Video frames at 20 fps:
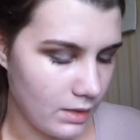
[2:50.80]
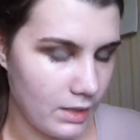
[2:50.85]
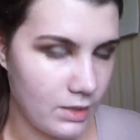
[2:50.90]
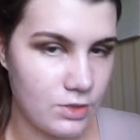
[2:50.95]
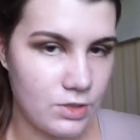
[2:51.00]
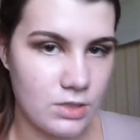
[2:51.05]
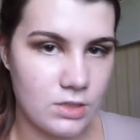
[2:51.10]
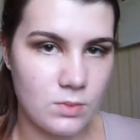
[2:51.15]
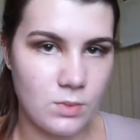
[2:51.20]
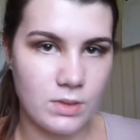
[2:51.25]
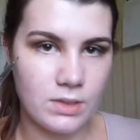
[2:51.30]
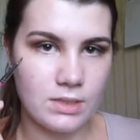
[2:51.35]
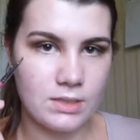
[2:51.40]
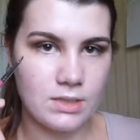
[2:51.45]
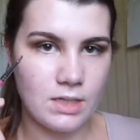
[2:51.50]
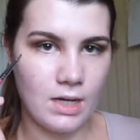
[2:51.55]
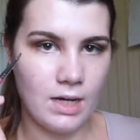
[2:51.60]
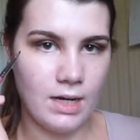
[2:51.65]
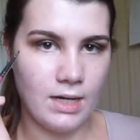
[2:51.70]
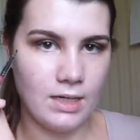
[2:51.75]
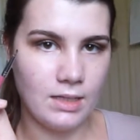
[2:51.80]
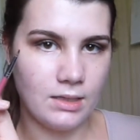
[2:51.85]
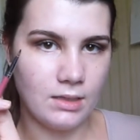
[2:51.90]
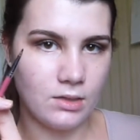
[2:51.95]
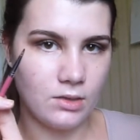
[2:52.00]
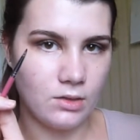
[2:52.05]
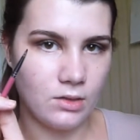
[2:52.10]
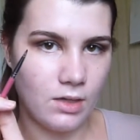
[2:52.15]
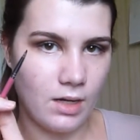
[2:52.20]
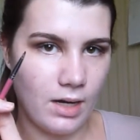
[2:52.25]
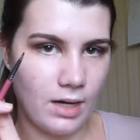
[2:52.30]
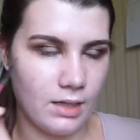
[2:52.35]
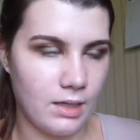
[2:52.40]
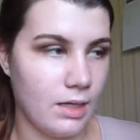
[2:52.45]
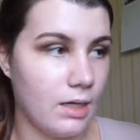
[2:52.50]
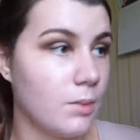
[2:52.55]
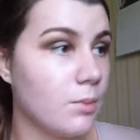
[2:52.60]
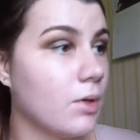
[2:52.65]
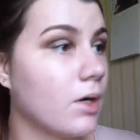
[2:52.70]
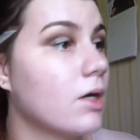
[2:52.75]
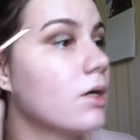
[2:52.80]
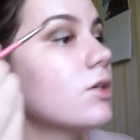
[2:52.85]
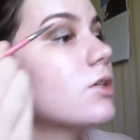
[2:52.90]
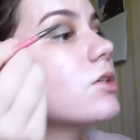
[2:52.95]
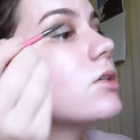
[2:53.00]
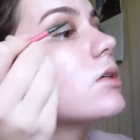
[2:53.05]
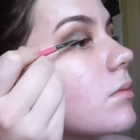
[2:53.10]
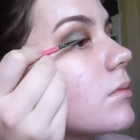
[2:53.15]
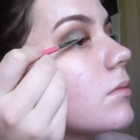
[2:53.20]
and just with a tiny little eyeliner brush.